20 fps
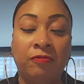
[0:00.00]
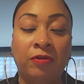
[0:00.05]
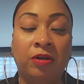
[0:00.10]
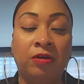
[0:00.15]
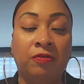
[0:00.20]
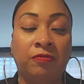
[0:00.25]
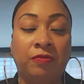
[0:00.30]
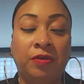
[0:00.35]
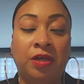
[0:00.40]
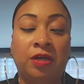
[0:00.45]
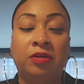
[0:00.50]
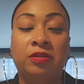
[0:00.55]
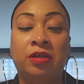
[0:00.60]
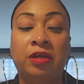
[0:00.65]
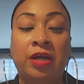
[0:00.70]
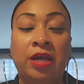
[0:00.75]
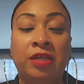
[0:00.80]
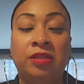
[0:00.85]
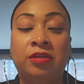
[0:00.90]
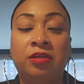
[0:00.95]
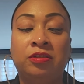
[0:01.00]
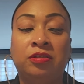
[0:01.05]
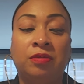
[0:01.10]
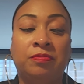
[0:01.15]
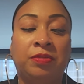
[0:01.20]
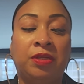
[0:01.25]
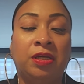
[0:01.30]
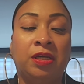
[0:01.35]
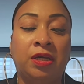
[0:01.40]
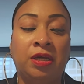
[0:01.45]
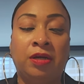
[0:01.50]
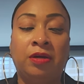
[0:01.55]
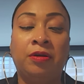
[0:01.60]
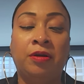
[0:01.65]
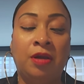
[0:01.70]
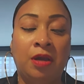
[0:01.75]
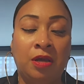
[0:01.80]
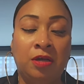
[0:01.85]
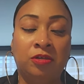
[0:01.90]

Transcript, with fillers: rid of here. They're ending something here.